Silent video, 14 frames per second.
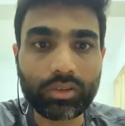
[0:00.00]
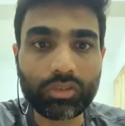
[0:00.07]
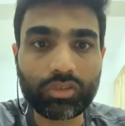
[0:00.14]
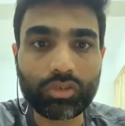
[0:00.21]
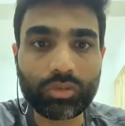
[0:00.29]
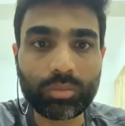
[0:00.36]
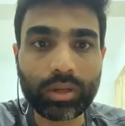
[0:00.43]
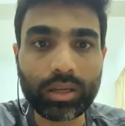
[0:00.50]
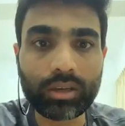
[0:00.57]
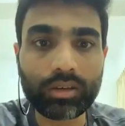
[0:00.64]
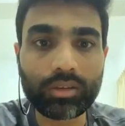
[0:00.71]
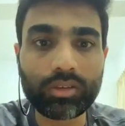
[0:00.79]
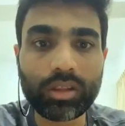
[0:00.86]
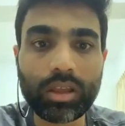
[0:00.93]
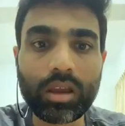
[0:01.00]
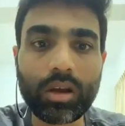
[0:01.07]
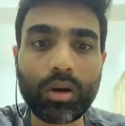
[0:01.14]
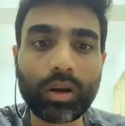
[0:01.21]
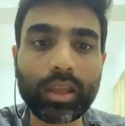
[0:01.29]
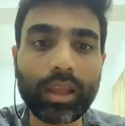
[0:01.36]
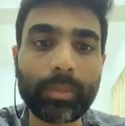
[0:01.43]
Instruments.
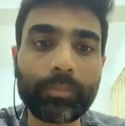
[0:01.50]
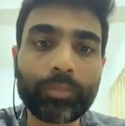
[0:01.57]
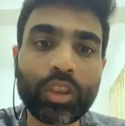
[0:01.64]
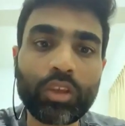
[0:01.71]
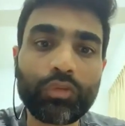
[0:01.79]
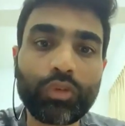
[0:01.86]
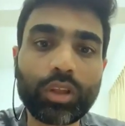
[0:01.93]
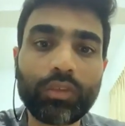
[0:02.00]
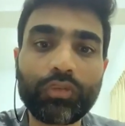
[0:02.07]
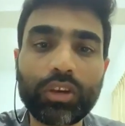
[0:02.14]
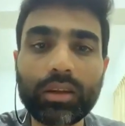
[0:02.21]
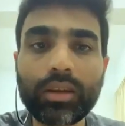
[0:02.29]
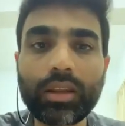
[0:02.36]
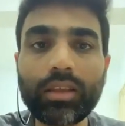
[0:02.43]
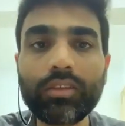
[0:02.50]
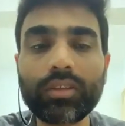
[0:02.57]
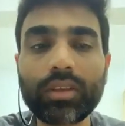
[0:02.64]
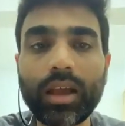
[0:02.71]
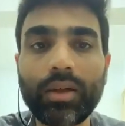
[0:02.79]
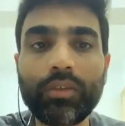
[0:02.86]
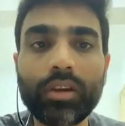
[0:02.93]
Okay, for the
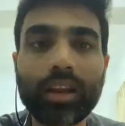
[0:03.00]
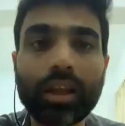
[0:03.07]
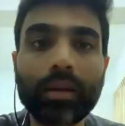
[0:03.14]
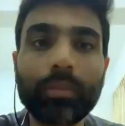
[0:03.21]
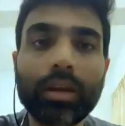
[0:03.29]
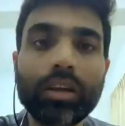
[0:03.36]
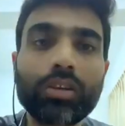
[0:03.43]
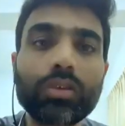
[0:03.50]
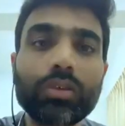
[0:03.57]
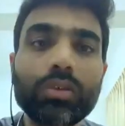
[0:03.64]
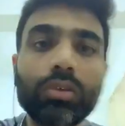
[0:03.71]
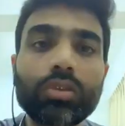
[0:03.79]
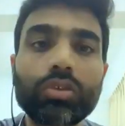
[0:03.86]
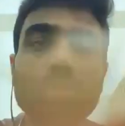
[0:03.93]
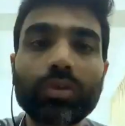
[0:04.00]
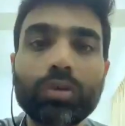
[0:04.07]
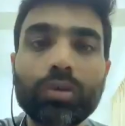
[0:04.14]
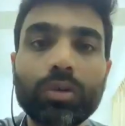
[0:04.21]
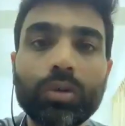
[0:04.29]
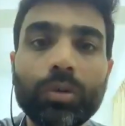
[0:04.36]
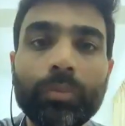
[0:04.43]
fitness, I will recommend you
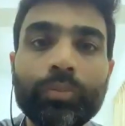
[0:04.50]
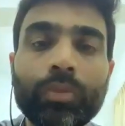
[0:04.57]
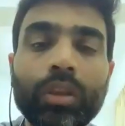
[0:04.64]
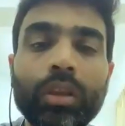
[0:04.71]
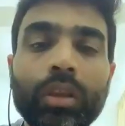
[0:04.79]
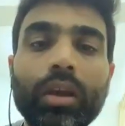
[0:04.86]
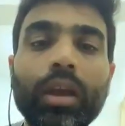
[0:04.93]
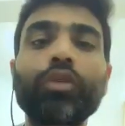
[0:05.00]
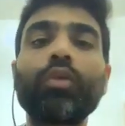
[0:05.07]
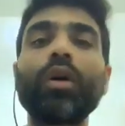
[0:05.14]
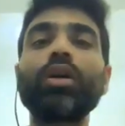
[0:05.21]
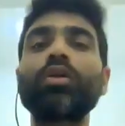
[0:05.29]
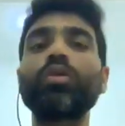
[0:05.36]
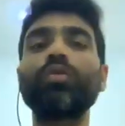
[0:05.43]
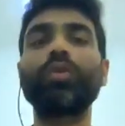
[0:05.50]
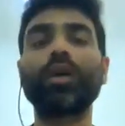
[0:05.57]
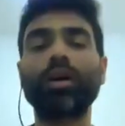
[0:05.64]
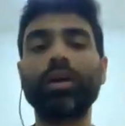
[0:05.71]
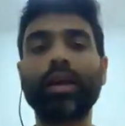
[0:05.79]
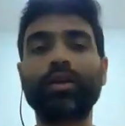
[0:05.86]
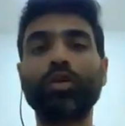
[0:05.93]
to, if you want to do
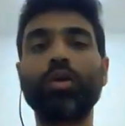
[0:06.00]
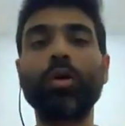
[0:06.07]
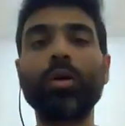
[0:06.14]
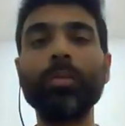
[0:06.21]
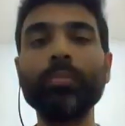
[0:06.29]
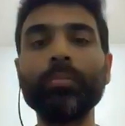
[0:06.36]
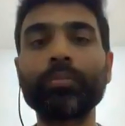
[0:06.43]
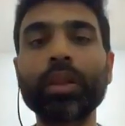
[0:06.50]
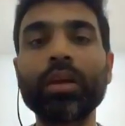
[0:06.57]
workout at home,